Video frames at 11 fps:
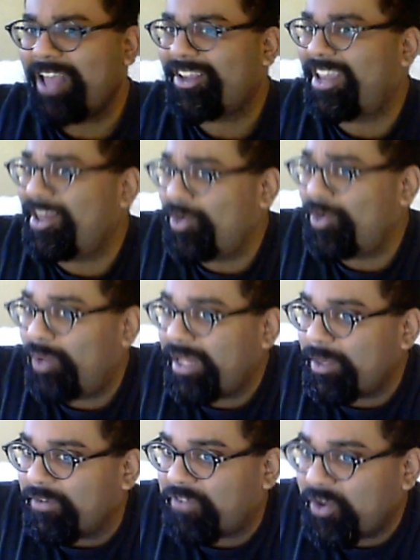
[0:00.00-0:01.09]
Can you
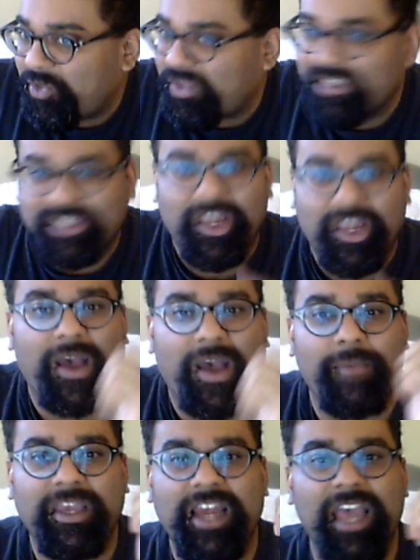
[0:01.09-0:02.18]
really refute this, though? I
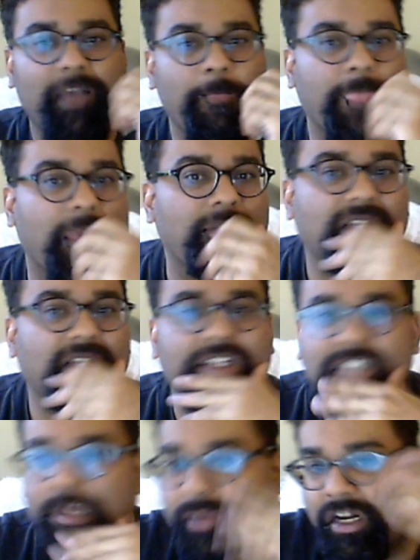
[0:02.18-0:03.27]
mean, I was going to
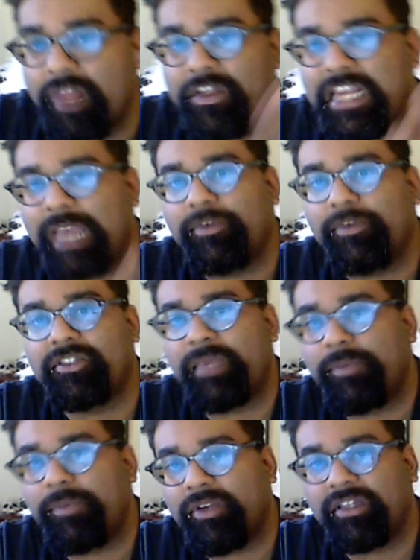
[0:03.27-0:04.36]
say put it on the table so
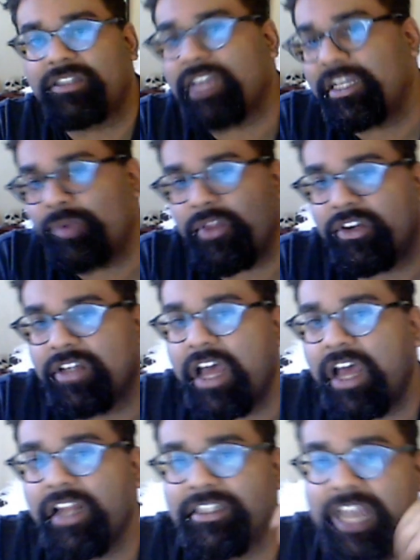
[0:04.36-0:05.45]
people can discuss whether or
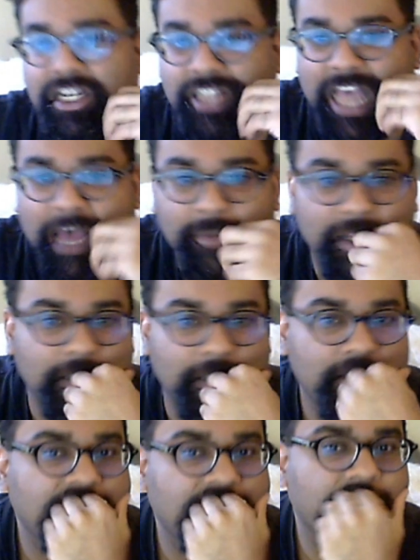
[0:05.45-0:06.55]
not it's actually happening.
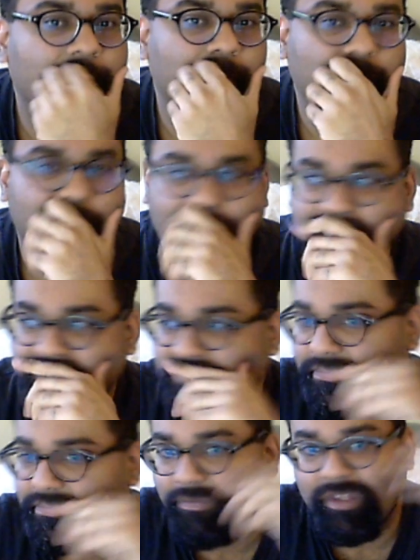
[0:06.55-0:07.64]

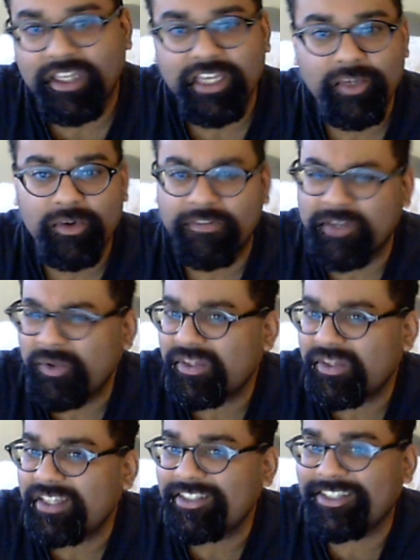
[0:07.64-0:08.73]
Can you refute
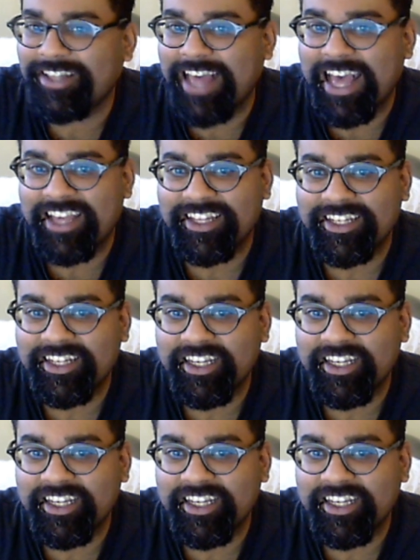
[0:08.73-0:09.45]
this? I